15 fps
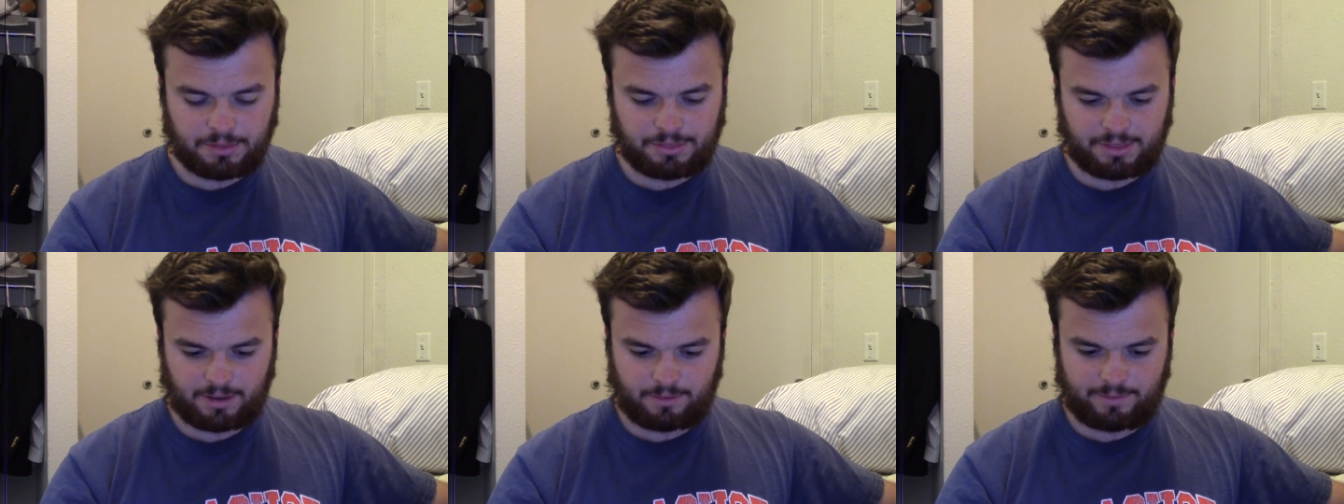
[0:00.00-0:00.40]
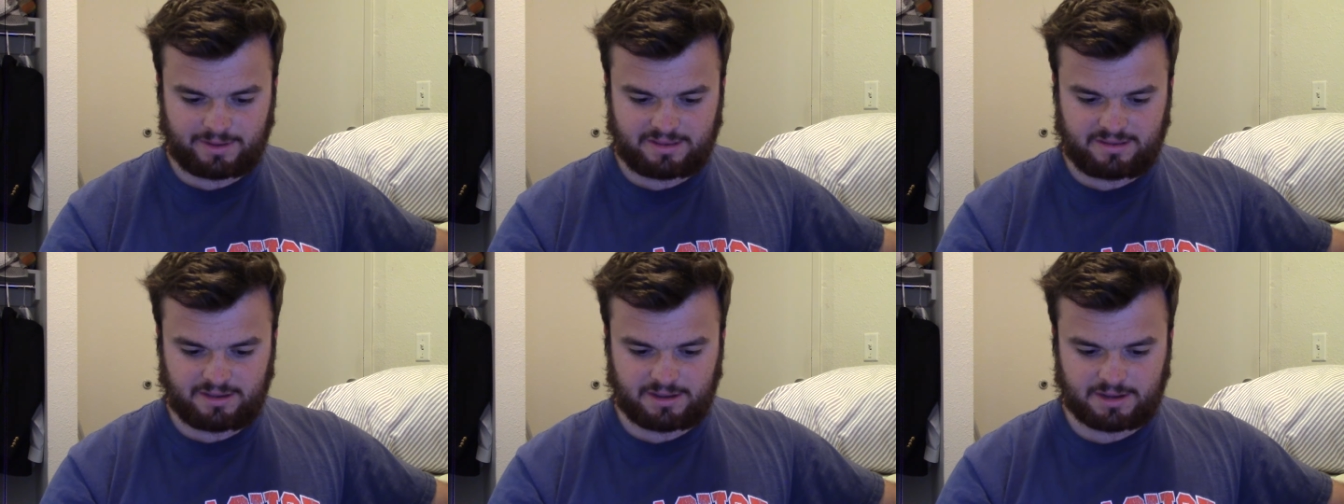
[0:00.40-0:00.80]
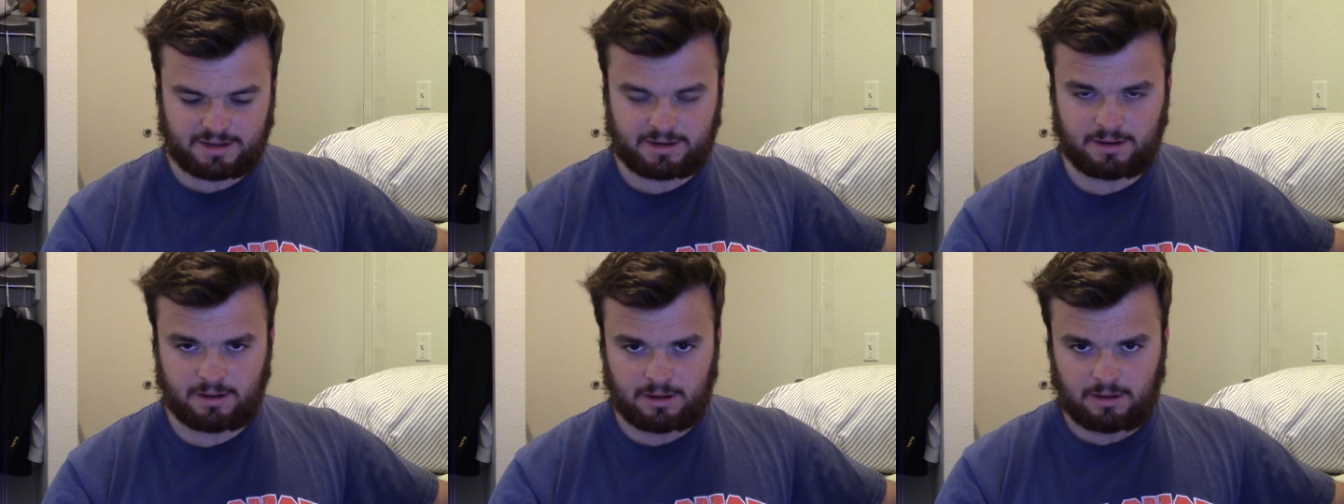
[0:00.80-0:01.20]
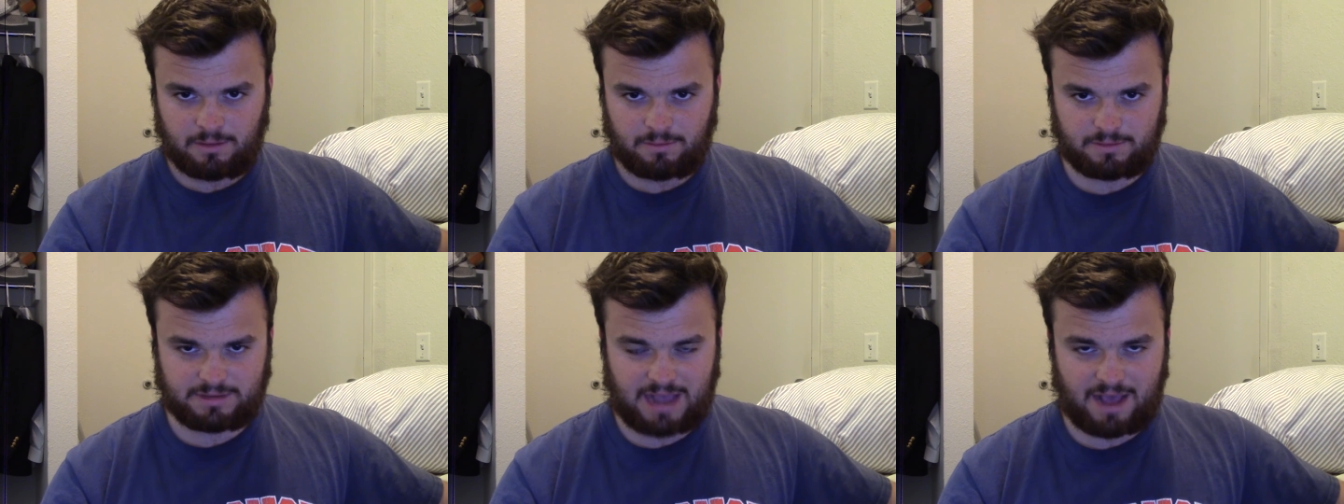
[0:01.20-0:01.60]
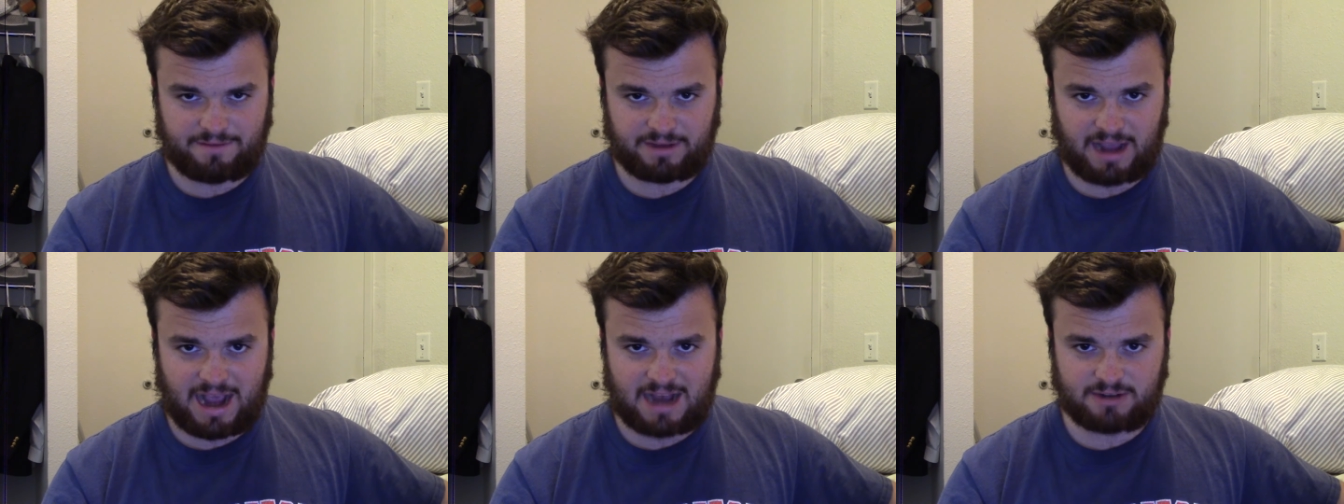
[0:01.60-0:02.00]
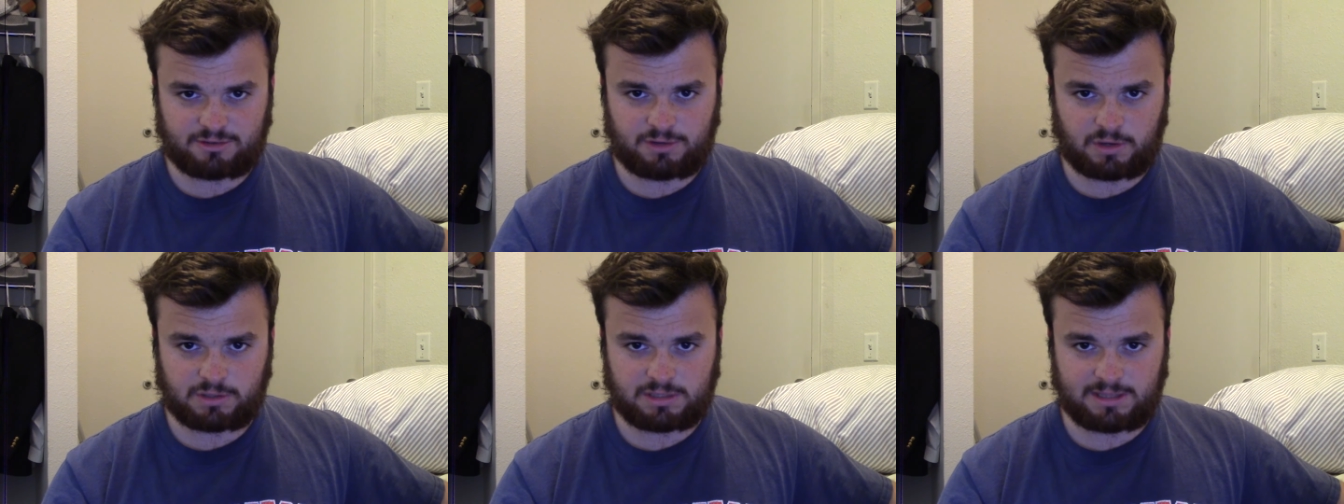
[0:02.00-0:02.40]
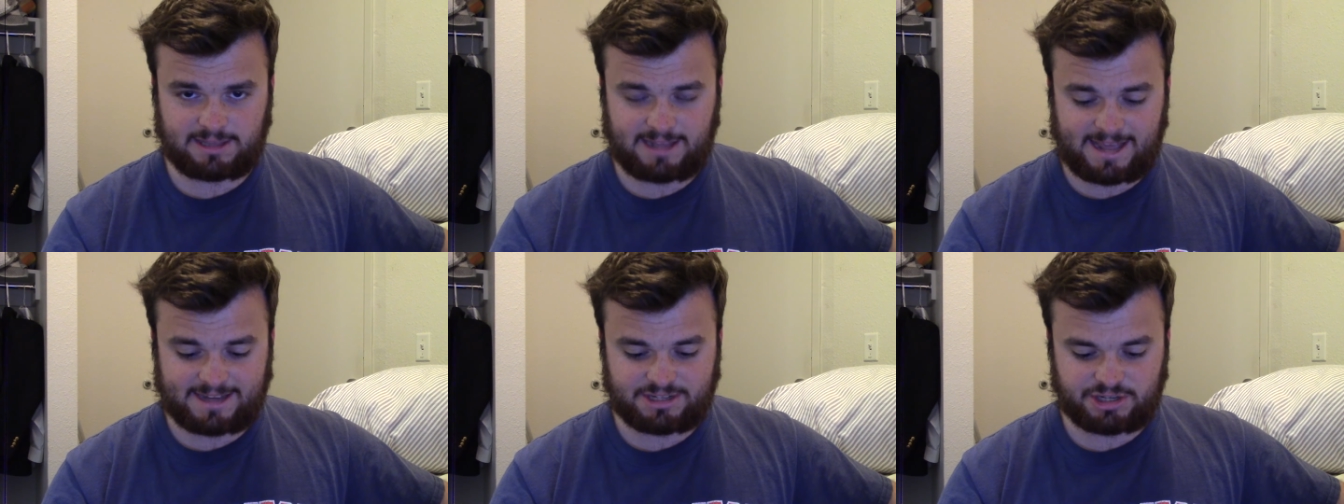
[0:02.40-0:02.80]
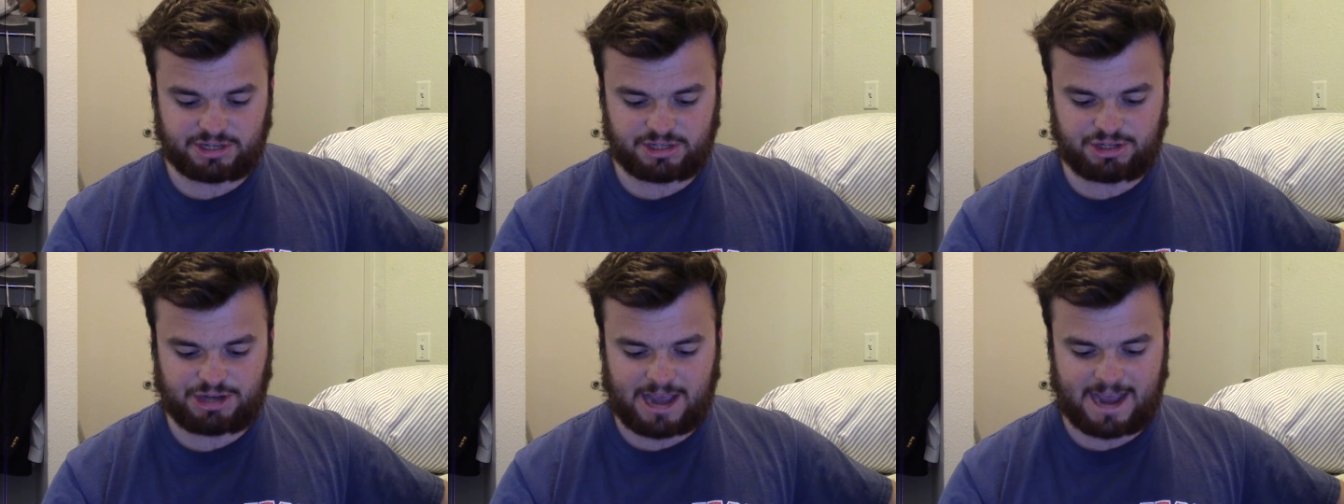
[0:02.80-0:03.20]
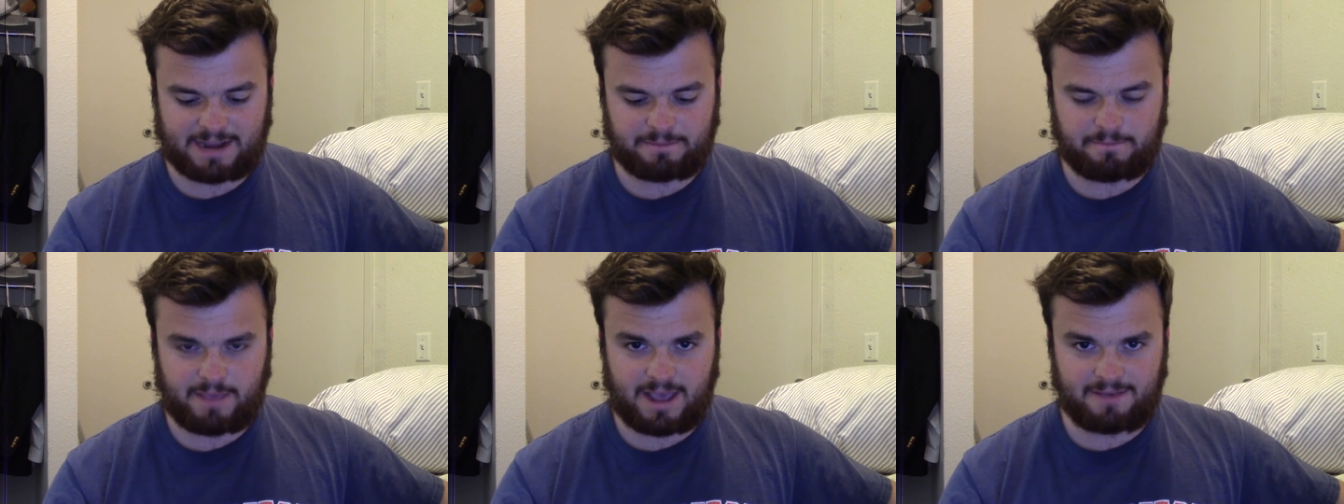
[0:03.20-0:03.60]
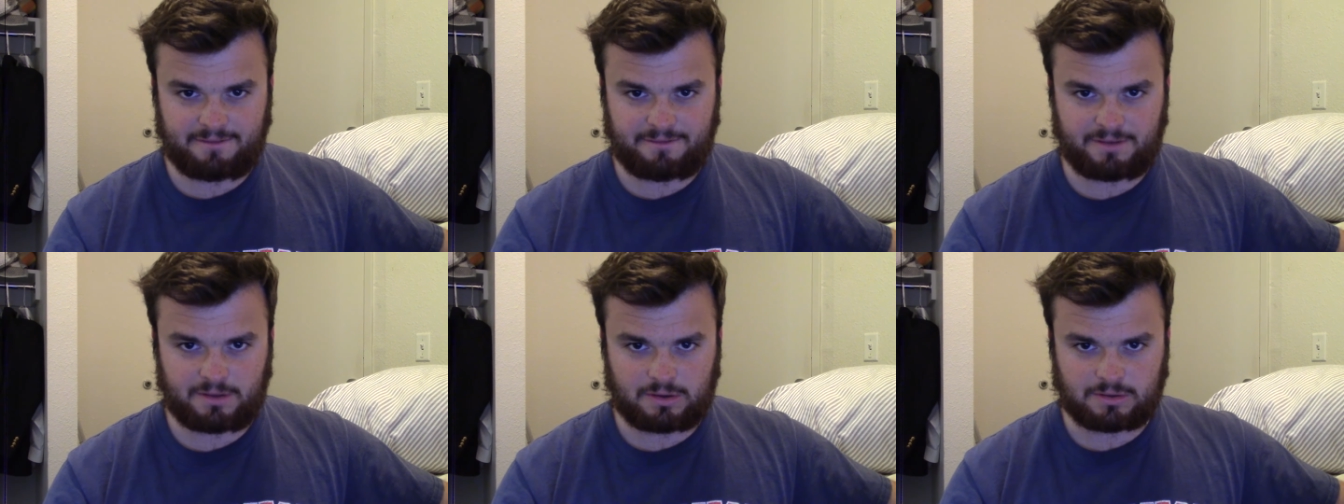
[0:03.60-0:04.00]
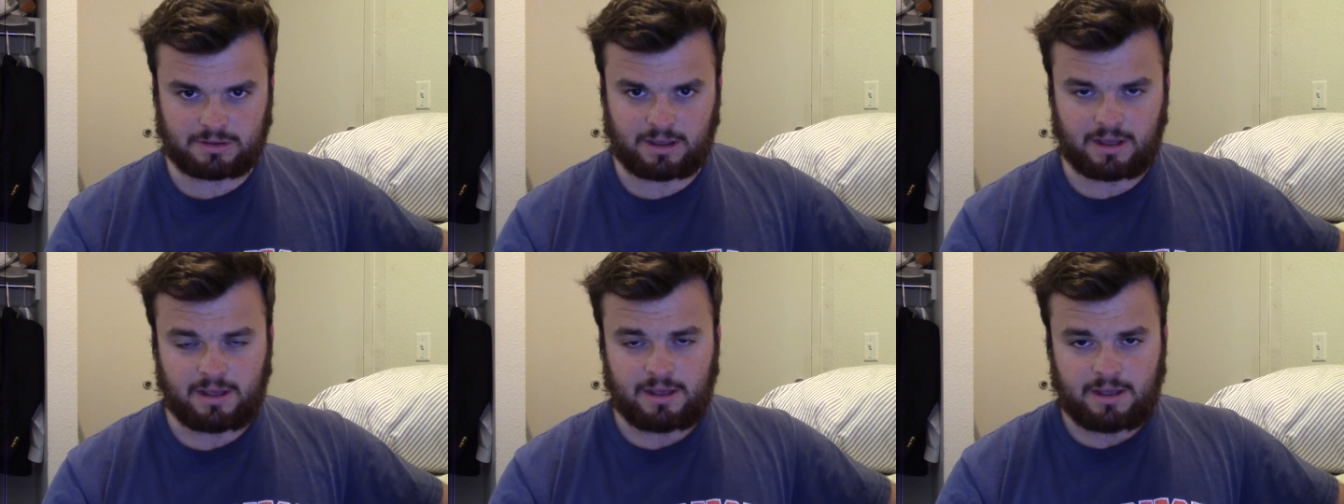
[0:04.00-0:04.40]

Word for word: thing we did was having Astros legend Jack Mayfield